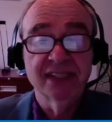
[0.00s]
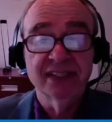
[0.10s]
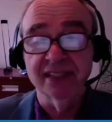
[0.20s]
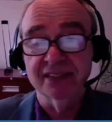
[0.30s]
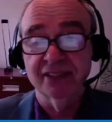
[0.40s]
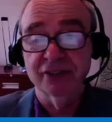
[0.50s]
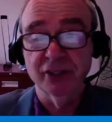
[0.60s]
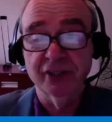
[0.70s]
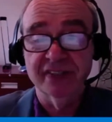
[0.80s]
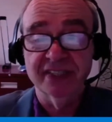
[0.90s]
Since the
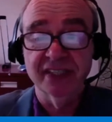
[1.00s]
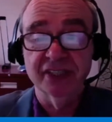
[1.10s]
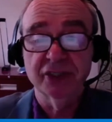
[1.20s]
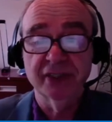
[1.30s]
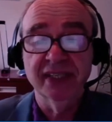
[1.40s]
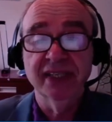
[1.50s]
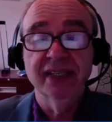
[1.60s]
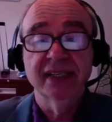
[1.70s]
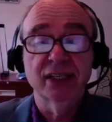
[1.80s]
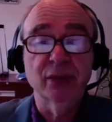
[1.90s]
turn of the century,
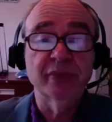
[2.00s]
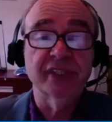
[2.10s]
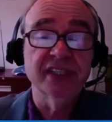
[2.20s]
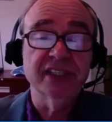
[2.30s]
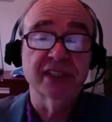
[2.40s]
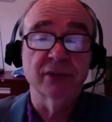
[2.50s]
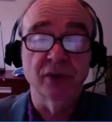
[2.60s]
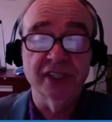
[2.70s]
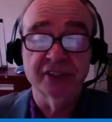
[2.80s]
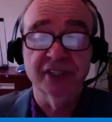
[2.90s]
companies that
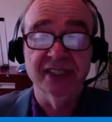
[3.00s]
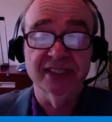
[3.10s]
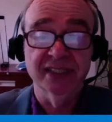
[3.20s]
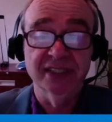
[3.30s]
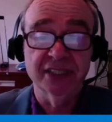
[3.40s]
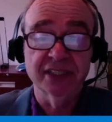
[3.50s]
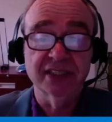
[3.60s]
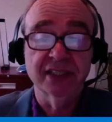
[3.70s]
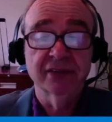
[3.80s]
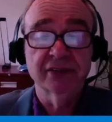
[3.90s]
want translations